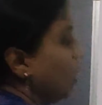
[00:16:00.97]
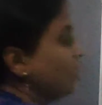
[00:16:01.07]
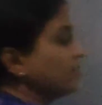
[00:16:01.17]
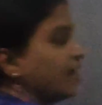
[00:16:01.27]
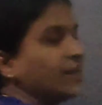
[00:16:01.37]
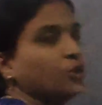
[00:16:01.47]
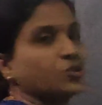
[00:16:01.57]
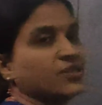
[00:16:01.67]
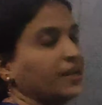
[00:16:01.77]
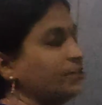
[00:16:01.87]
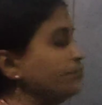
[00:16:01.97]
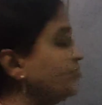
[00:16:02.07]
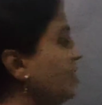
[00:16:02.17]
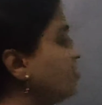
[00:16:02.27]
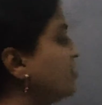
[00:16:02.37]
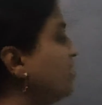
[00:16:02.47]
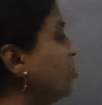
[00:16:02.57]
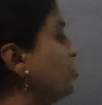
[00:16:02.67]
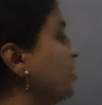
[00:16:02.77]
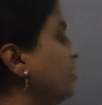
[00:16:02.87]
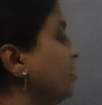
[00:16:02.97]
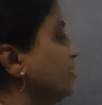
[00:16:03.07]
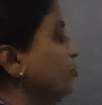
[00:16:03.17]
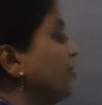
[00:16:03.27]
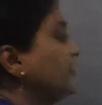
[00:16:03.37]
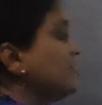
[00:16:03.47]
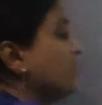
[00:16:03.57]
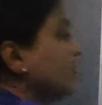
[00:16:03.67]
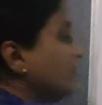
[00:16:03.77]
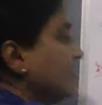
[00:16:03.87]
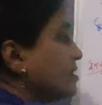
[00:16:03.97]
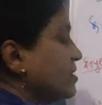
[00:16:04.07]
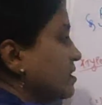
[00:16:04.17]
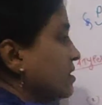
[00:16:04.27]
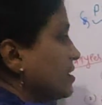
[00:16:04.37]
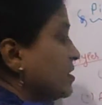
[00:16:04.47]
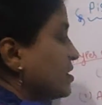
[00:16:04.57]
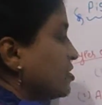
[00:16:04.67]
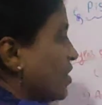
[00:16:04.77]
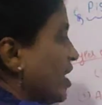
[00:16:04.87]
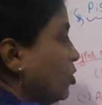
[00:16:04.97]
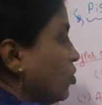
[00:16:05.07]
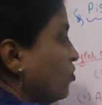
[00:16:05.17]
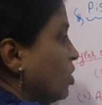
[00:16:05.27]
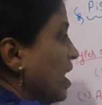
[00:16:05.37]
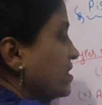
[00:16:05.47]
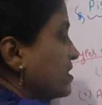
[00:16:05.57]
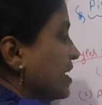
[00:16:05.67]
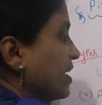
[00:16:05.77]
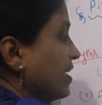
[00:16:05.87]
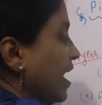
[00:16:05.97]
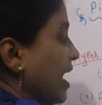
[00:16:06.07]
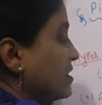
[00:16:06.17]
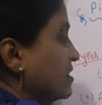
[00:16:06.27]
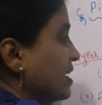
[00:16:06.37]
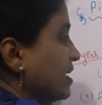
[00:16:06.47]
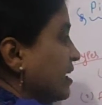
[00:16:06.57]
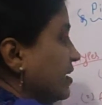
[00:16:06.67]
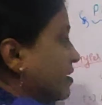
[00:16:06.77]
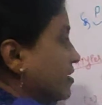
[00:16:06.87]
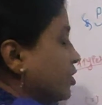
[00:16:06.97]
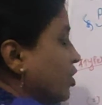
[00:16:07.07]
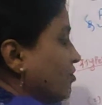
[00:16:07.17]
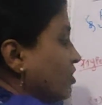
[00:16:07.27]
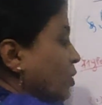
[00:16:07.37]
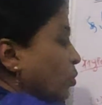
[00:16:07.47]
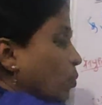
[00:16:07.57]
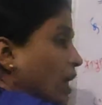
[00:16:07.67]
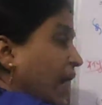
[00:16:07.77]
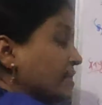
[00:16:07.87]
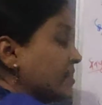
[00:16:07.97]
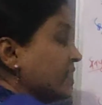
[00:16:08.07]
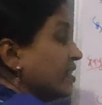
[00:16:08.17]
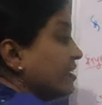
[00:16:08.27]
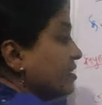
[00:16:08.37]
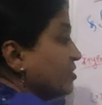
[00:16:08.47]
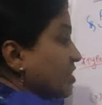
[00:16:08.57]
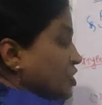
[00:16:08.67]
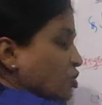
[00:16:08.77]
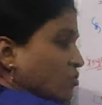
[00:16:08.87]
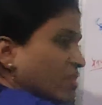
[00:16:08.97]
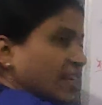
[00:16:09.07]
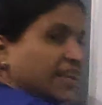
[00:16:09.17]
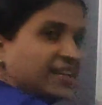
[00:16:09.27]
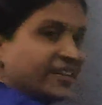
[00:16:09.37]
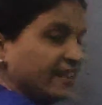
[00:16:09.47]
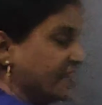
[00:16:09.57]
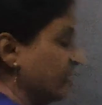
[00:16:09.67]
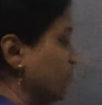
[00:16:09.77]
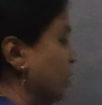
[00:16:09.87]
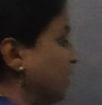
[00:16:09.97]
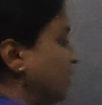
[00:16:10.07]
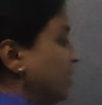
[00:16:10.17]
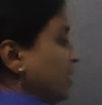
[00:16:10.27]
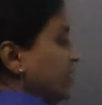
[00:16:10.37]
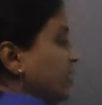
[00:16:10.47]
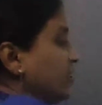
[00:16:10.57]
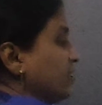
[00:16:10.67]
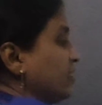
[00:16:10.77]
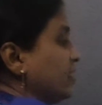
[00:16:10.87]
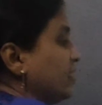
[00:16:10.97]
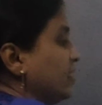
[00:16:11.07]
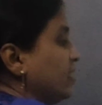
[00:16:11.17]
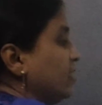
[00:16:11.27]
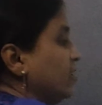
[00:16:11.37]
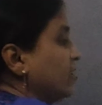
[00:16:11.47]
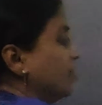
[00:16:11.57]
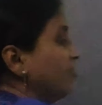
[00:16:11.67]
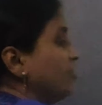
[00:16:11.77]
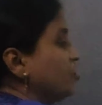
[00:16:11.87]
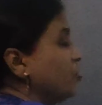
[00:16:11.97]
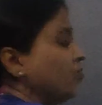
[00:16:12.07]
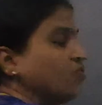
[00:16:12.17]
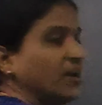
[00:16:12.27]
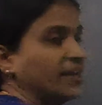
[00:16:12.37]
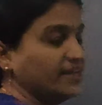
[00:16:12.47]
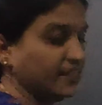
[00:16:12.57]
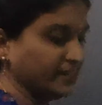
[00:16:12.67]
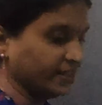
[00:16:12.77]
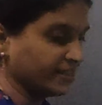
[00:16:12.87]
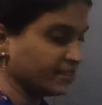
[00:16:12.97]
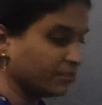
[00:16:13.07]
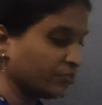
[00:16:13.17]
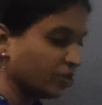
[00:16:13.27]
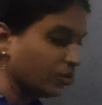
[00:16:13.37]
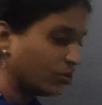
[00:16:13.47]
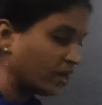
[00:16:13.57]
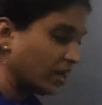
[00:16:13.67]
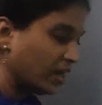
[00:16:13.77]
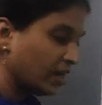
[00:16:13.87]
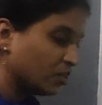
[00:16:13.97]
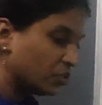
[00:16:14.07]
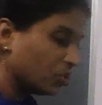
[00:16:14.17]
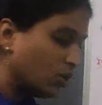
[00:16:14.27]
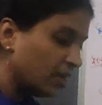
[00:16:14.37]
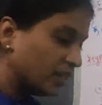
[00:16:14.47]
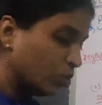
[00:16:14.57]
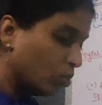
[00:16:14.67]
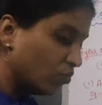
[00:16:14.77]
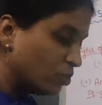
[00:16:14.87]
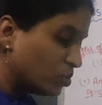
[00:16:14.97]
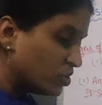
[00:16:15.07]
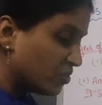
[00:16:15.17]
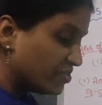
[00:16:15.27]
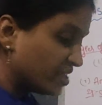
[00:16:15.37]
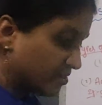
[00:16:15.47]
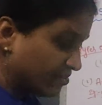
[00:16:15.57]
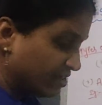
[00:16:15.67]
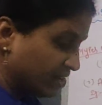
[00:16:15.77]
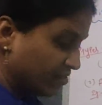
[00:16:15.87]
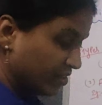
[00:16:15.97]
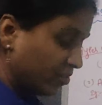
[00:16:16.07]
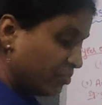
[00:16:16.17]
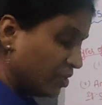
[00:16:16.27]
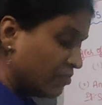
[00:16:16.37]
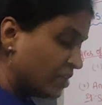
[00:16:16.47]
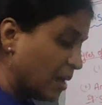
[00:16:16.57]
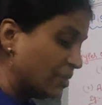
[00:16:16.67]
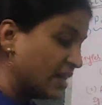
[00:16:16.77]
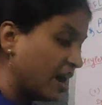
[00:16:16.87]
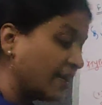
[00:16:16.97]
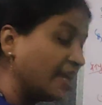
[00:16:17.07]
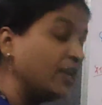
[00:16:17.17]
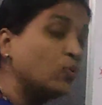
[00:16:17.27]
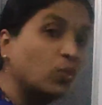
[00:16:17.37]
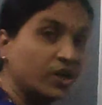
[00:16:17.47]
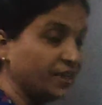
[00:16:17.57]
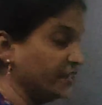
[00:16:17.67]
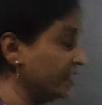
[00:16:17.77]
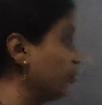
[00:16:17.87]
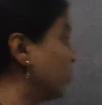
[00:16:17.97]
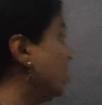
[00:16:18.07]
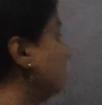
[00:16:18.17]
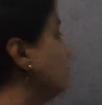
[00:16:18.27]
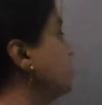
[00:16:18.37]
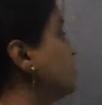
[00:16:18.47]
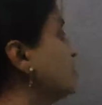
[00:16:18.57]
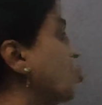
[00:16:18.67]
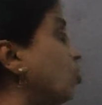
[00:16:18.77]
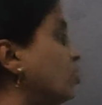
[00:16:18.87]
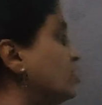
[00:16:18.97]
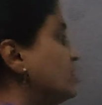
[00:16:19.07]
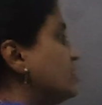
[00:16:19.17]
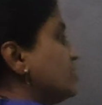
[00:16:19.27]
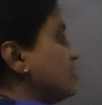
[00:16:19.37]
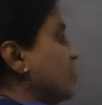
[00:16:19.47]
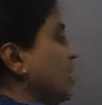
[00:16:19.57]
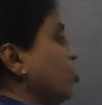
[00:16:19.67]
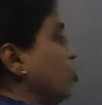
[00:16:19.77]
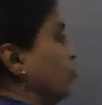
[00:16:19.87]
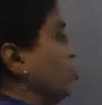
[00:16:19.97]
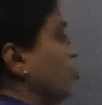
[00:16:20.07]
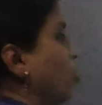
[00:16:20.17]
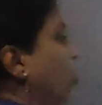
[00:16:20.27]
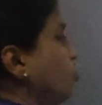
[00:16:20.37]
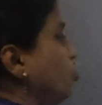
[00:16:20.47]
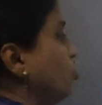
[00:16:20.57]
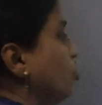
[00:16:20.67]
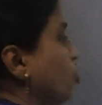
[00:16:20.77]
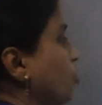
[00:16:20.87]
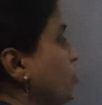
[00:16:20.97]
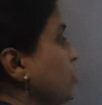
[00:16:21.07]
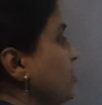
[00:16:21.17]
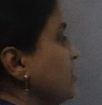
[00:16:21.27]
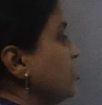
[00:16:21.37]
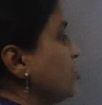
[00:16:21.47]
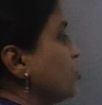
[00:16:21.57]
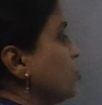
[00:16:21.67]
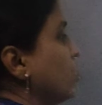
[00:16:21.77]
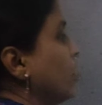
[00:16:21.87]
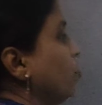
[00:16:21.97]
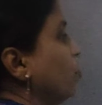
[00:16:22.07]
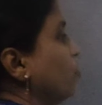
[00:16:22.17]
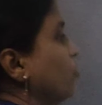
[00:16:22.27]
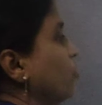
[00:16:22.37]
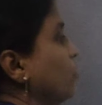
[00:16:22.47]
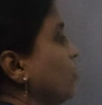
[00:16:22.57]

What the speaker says: are side to side. Means such the straight ovule has taken a turn of has taken a curvature of 180 degrees anamata. It has taken a curvature of 180 degrees. Okay, so the ovules of sunflower family are inverted. Okay, this is a straight ovule. Orthotropous is a straight ovule.